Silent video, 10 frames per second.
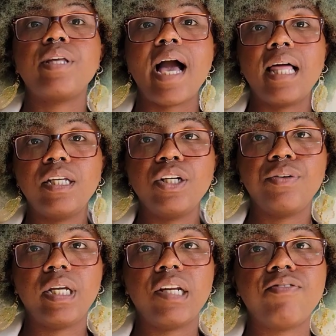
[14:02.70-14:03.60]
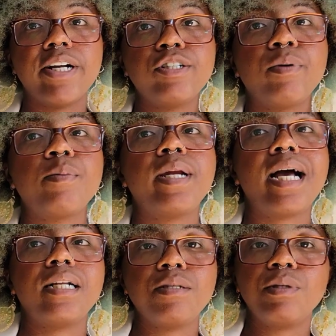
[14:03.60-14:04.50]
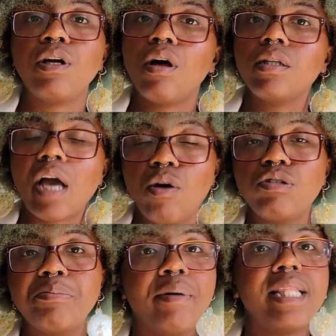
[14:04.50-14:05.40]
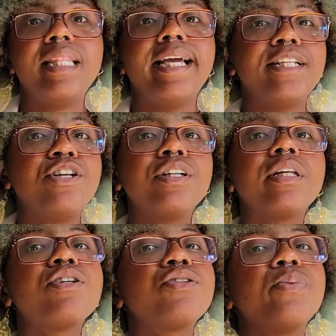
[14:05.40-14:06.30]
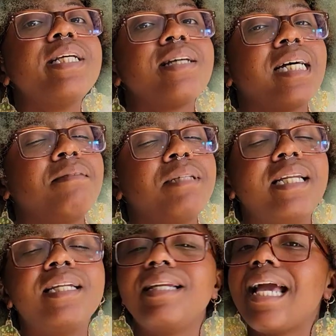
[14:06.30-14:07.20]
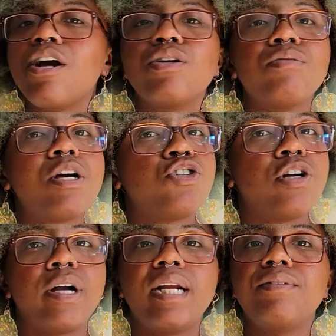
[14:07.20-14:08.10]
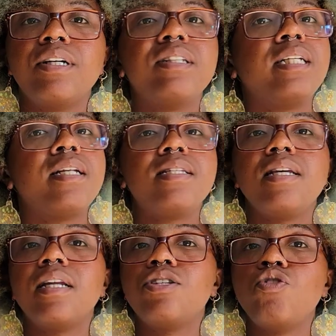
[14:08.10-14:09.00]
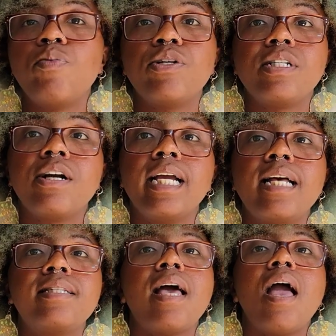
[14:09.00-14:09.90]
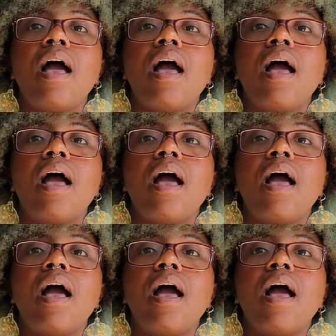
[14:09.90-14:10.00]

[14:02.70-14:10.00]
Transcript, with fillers: the Haligonian fire department had to be called out, but they took their sweet time. They didn't care to rush or get out there. They didn't see it as super serious.